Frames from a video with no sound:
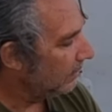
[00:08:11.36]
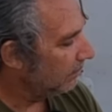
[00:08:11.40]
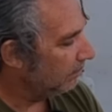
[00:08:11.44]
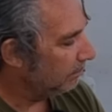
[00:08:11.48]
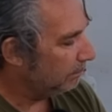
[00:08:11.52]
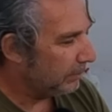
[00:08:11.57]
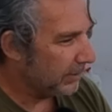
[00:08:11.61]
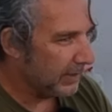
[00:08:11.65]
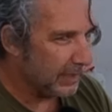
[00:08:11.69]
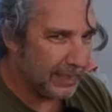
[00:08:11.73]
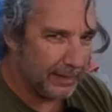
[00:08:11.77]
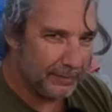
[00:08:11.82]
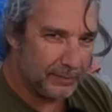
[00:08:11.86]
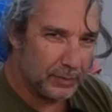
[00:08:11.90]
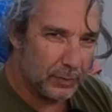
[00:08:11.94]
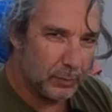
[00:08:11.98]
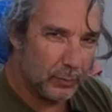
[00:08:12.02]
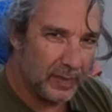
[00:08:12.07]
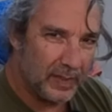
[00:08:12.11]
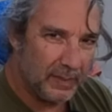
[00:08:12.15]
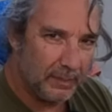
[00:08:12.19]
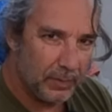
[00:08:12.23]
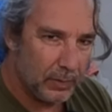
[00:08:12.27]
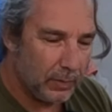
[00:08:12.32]
But after
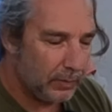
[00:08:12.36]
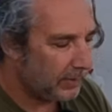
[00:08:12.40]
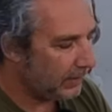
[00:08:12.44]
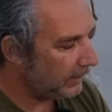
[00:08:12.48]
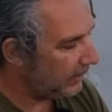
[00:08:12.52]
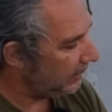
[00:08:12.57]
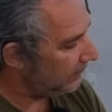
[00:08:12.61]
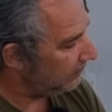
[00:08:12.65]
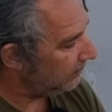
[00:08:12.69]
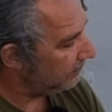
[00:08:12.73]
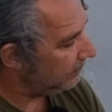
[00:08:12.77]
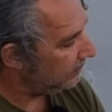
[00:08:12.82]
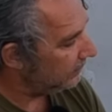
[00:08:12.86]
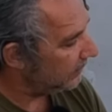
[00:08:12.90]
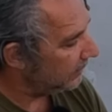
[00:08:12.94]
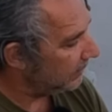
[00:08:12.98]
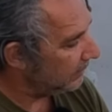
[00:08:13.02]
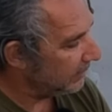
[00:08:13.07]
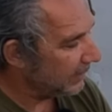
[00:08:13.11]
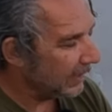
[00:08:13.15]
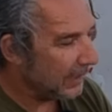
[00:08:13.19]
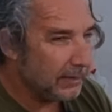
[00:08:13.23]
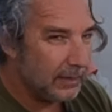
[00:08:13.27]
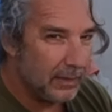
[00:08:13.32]
rebooting,
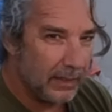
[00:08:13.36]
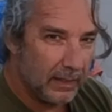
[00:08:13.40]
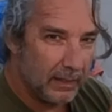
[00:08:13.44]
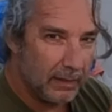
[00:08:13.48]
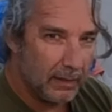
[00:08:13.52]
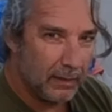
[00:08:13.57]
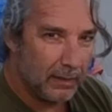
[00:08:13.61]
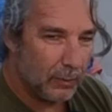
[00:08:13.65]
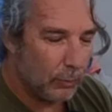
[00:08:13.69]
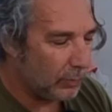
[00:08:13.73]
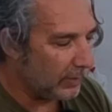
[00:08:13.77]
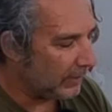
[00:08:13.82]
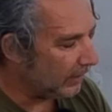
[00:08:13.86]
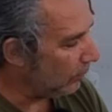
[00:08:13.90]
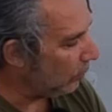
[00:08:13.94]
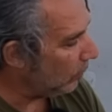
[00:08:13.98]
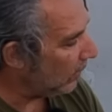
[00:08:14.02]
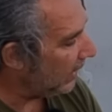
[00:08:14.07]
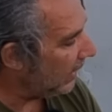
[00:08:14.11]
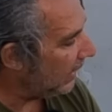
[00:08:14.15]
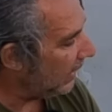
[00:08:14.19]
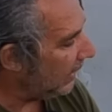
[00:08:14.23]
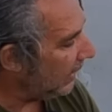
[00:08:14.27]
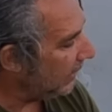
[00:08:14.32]
that error went
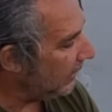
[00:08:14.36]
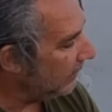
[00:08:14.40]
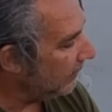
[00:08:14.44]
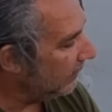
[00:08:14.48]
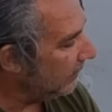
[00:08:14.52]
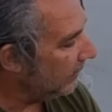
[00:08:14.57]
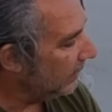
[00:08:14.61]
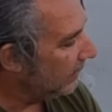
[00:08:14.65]
away